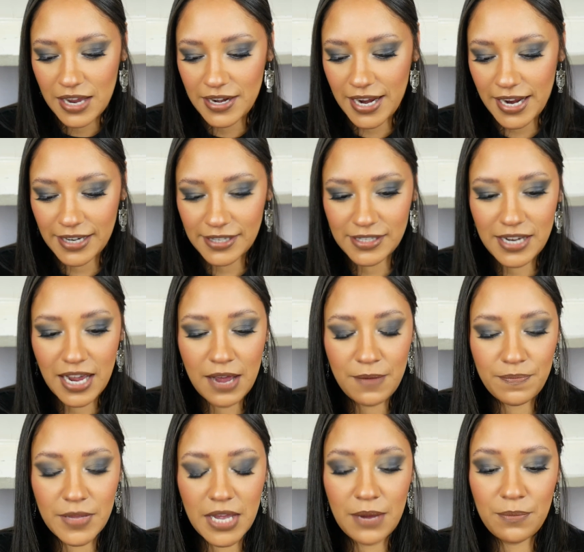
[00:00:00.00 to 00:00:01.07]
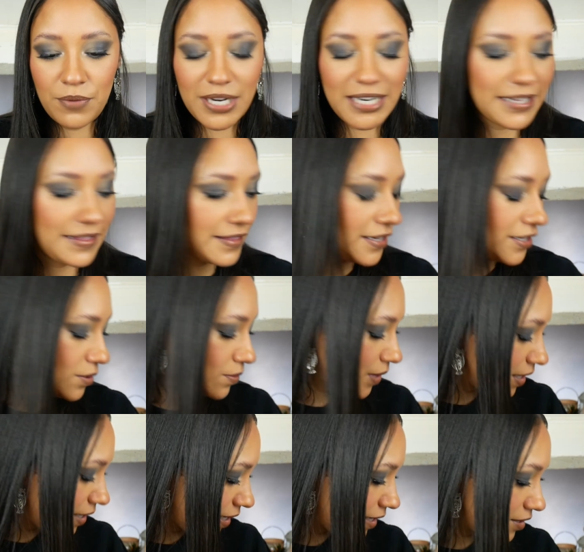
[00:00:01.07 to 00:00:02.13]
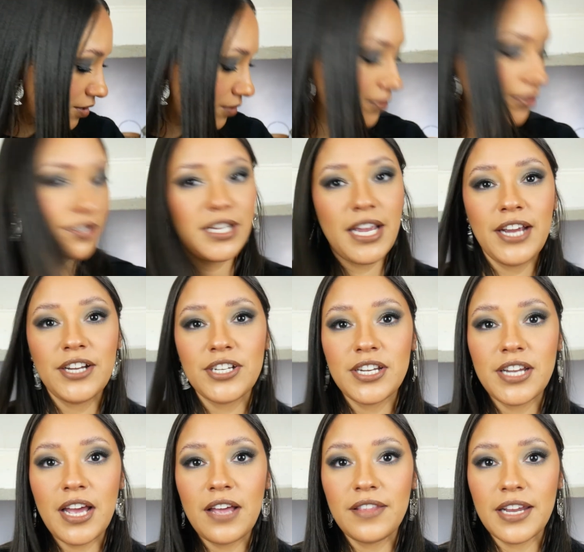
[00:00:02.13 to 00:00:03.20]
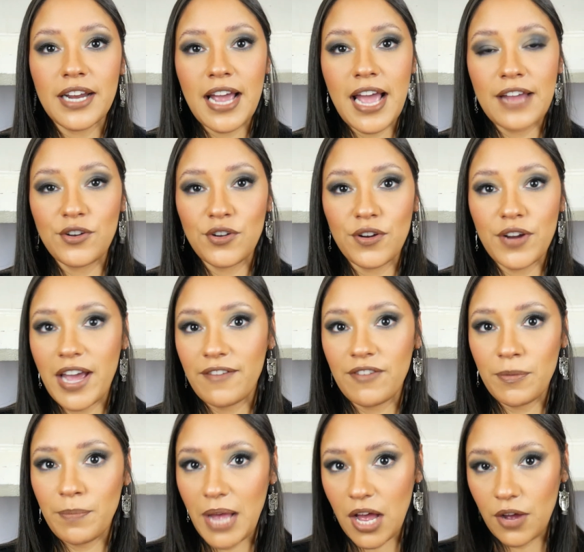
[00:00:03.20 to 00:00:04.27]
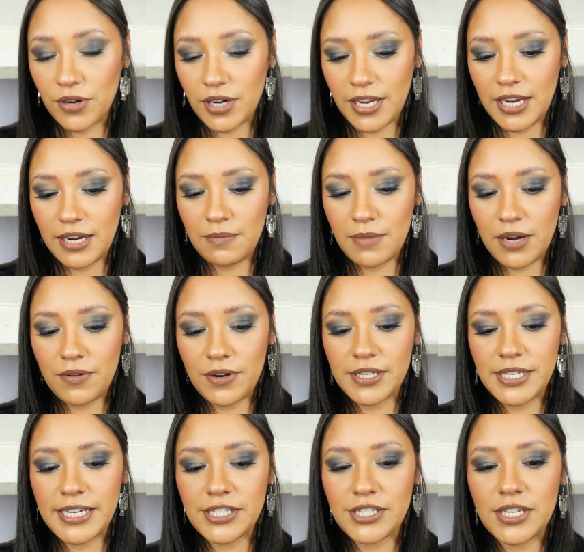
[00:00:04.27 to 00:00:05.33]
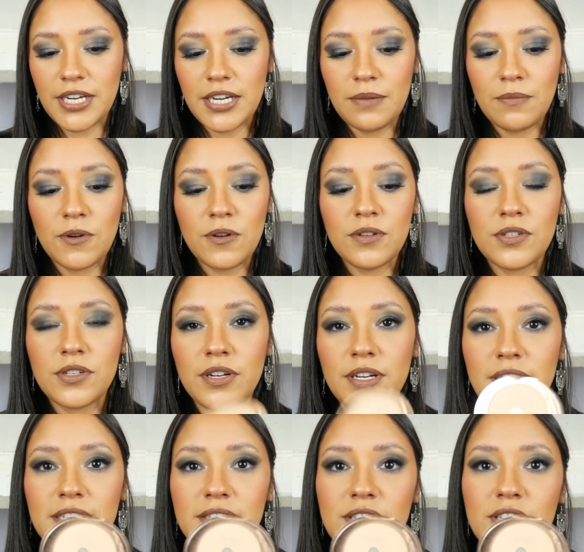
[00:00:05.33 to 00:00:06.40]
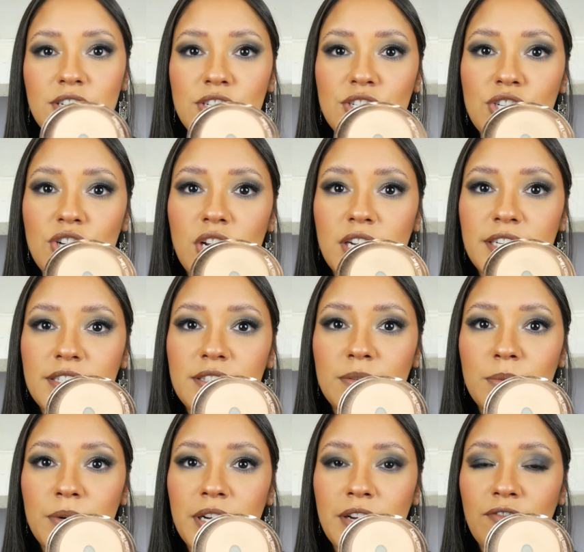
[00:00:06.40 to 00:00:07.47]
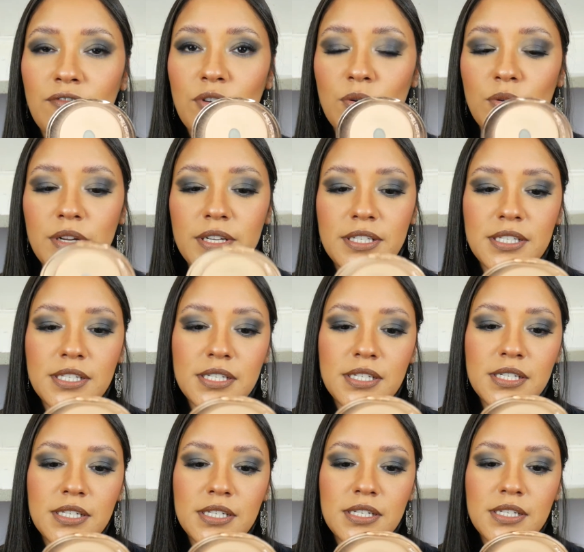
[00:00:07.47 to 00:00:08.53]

Next, I'm bringing this one into rotation now that I don't have a powder in my rotation anymore. So it is the Charlotte Tilbury Flawless